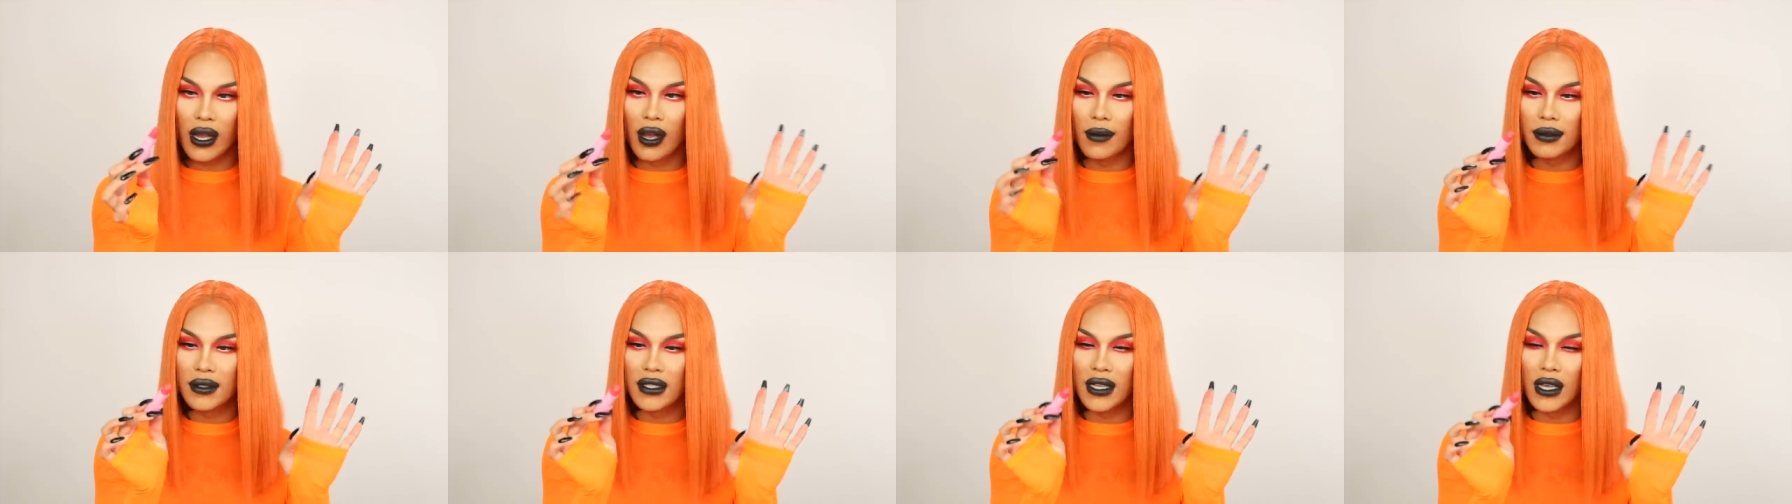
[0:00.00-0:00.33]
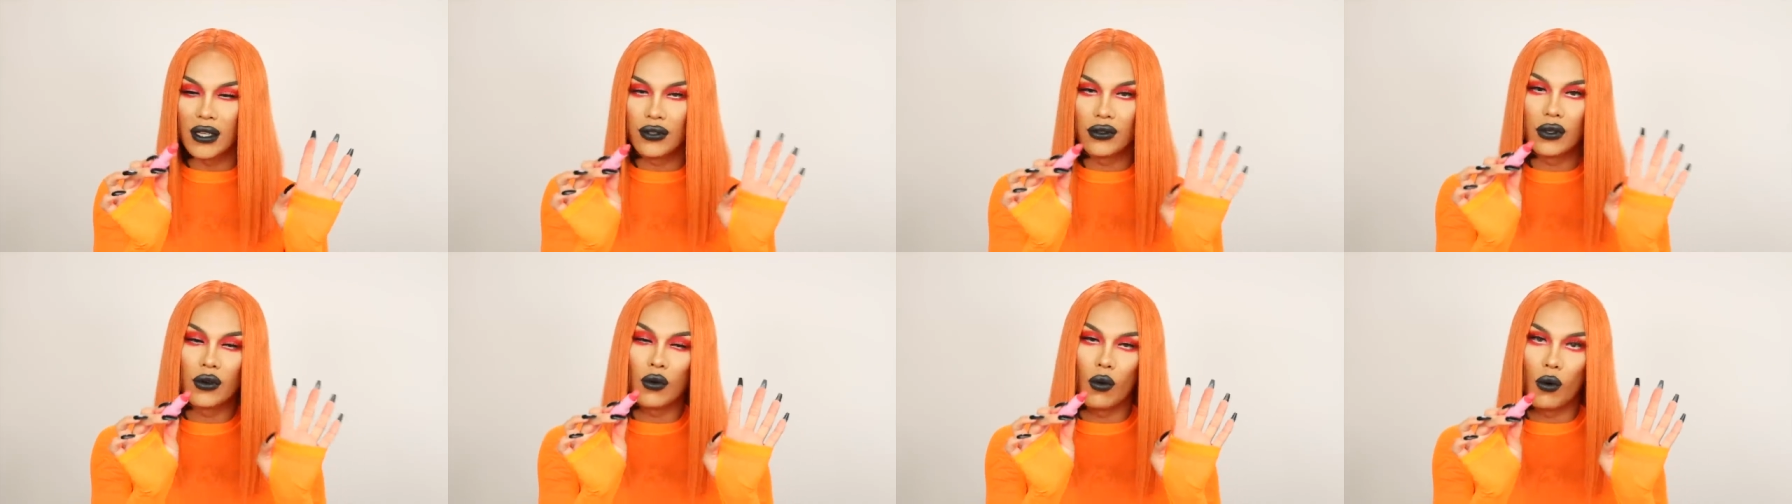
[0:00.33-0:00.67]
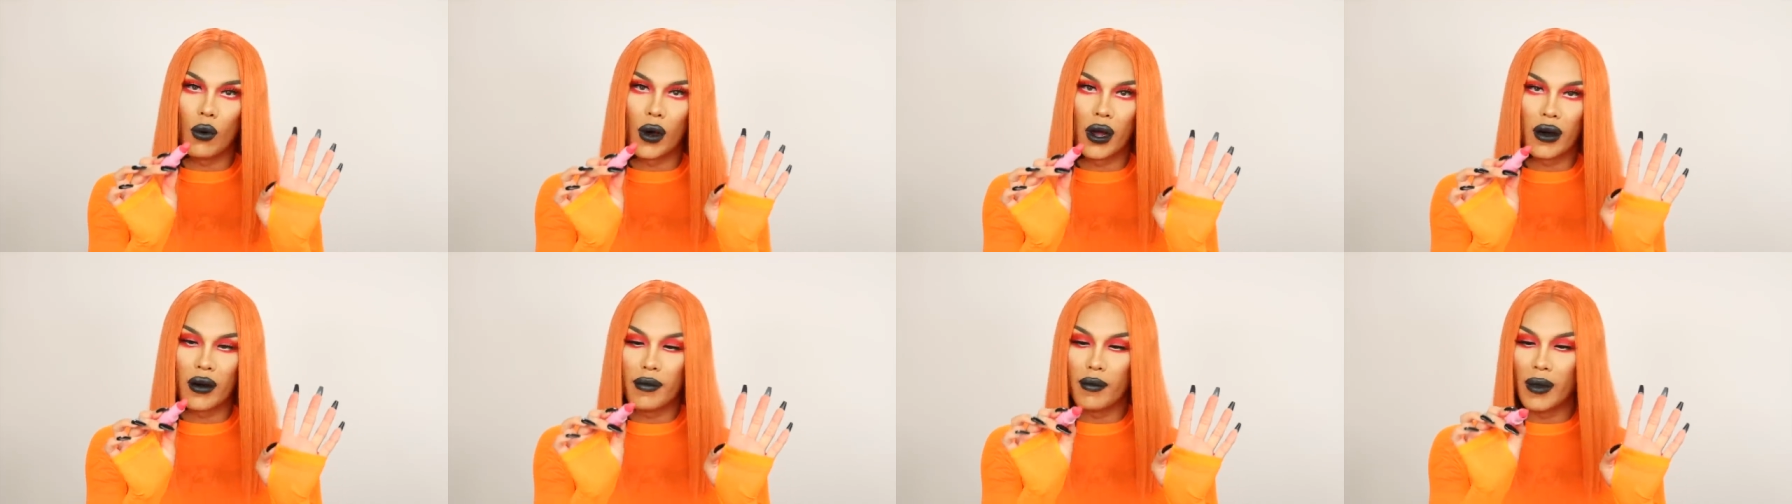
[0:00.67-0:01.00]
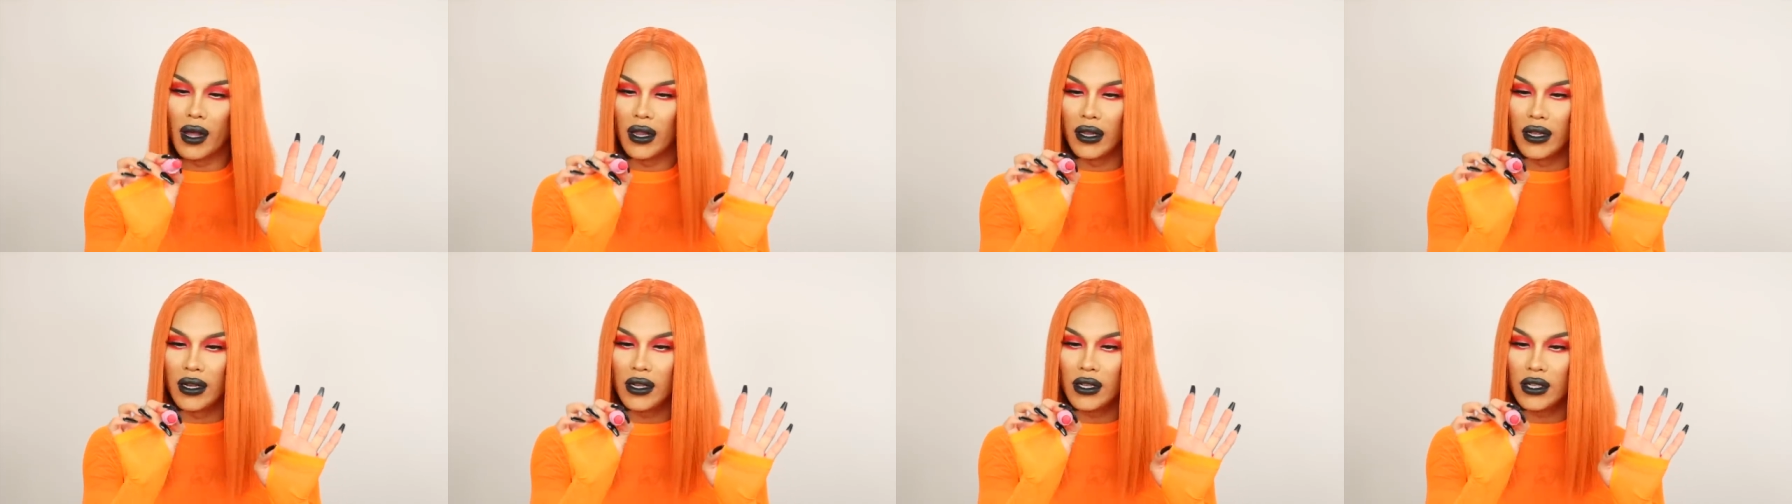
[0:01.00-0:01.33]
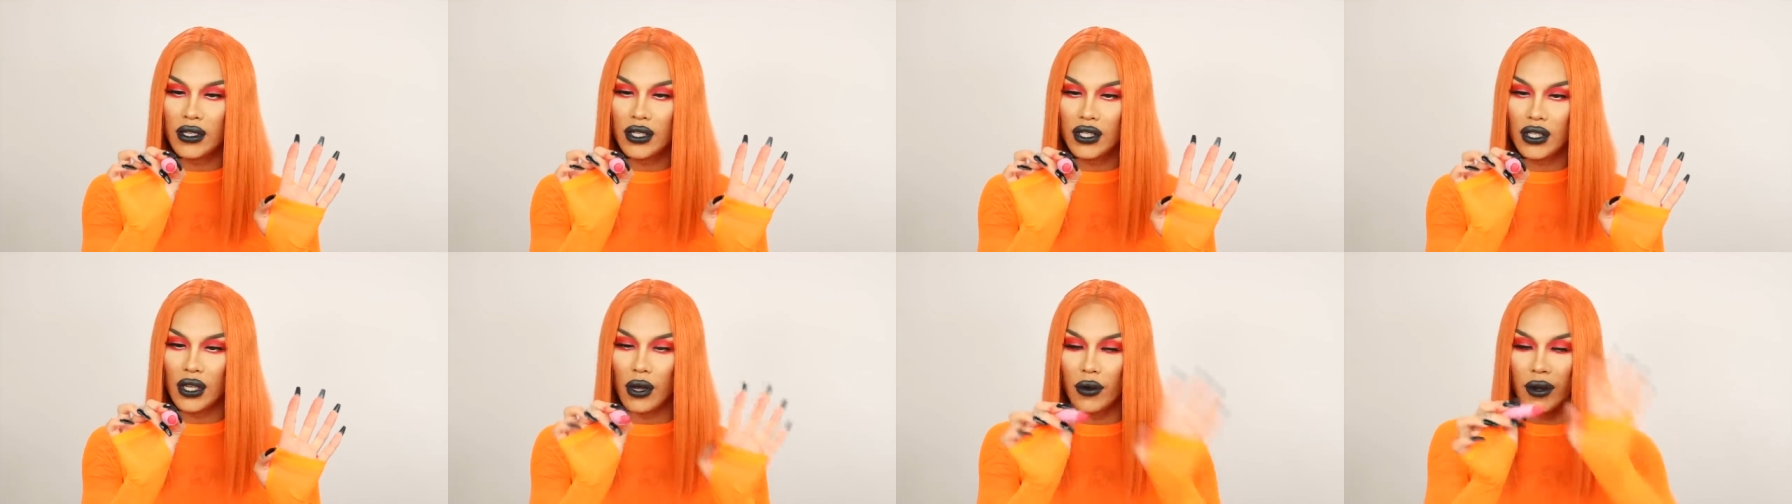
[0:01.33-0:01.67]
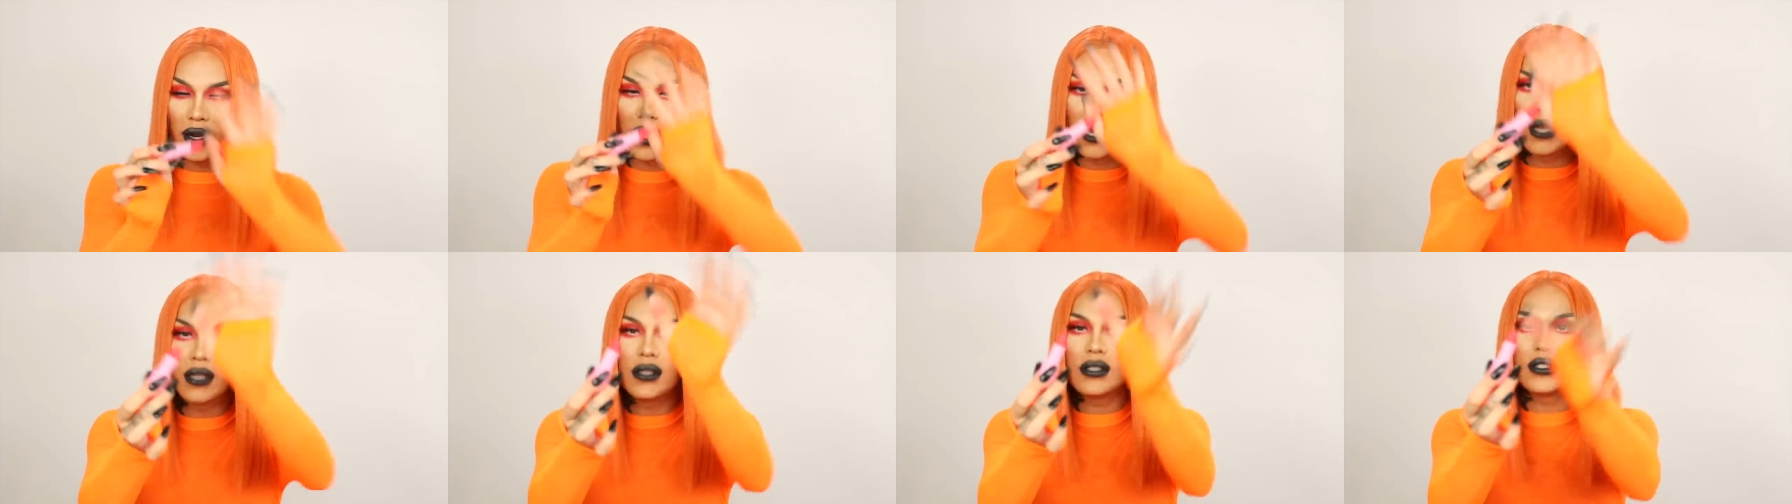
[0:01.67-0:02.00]
obsessed with Watermelon
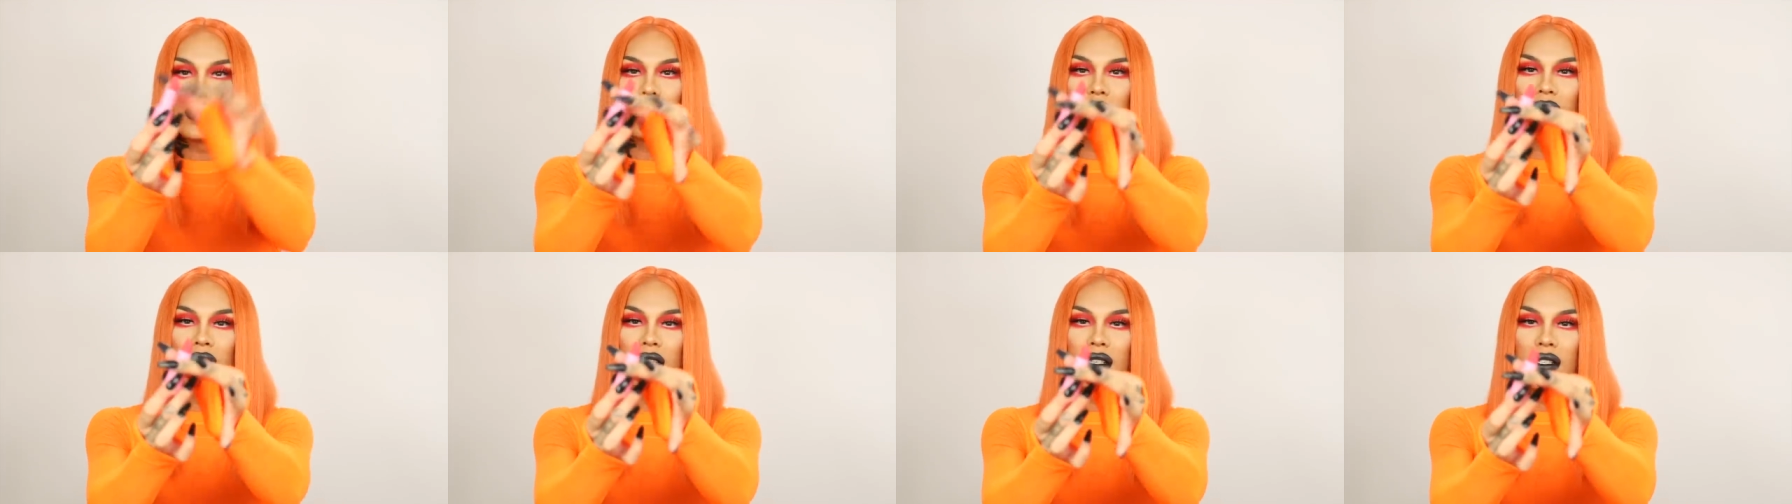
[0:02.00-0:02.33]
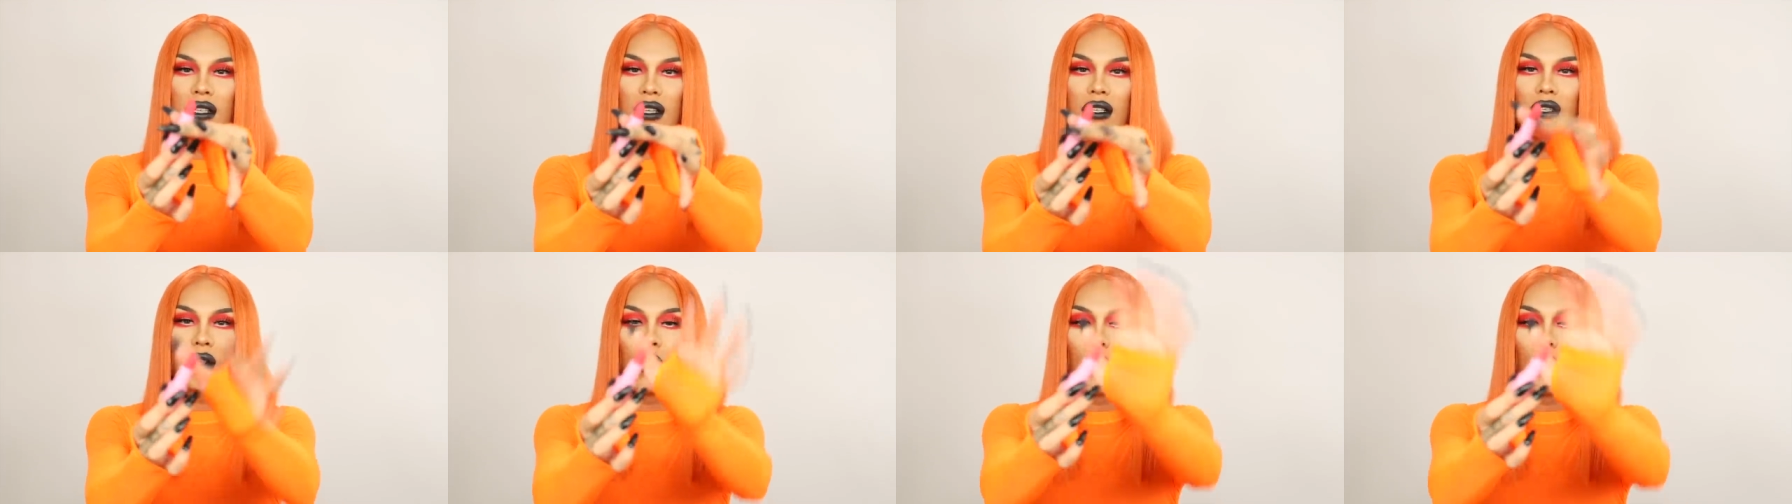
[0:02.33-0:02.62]
Soda. So this is